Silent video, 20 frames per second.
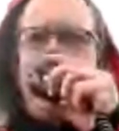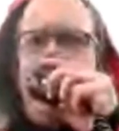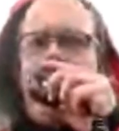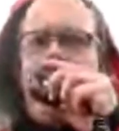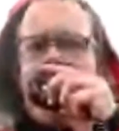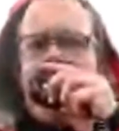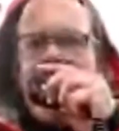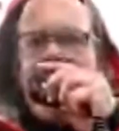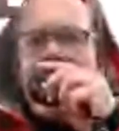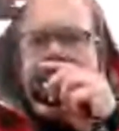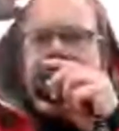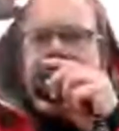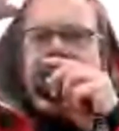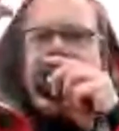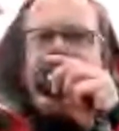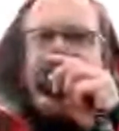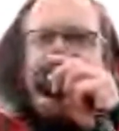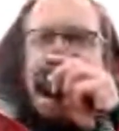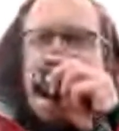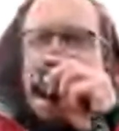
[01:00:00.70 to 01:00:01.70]
Sorry, mate.
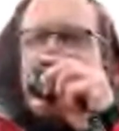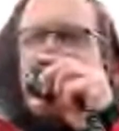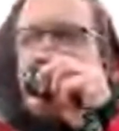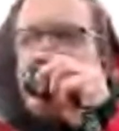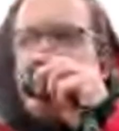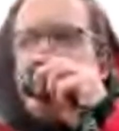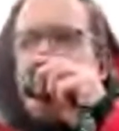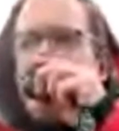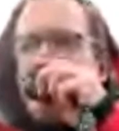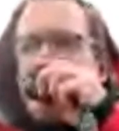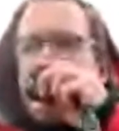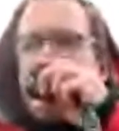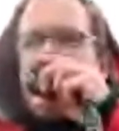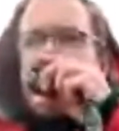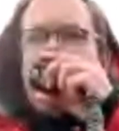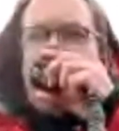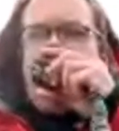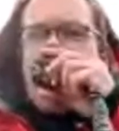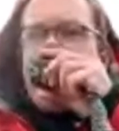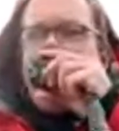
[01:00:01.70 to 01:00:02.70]
I heard a station
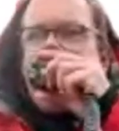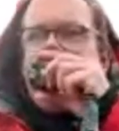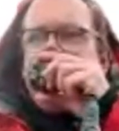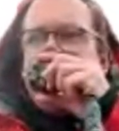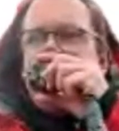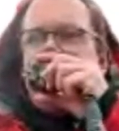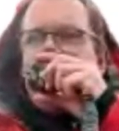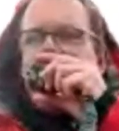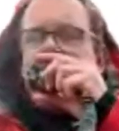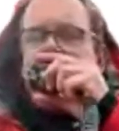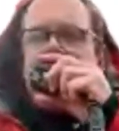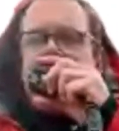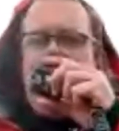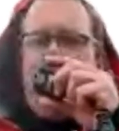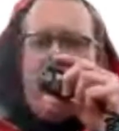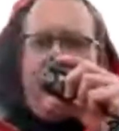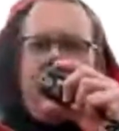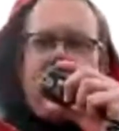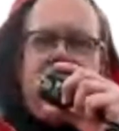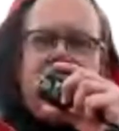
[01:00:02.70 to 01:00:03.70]
ending in Delta.
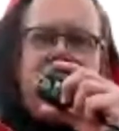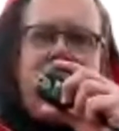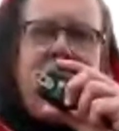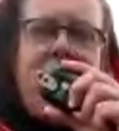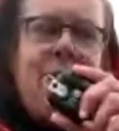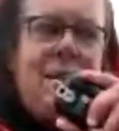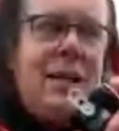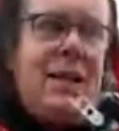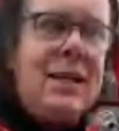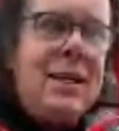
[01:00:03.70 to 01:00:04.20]
Mike, was it?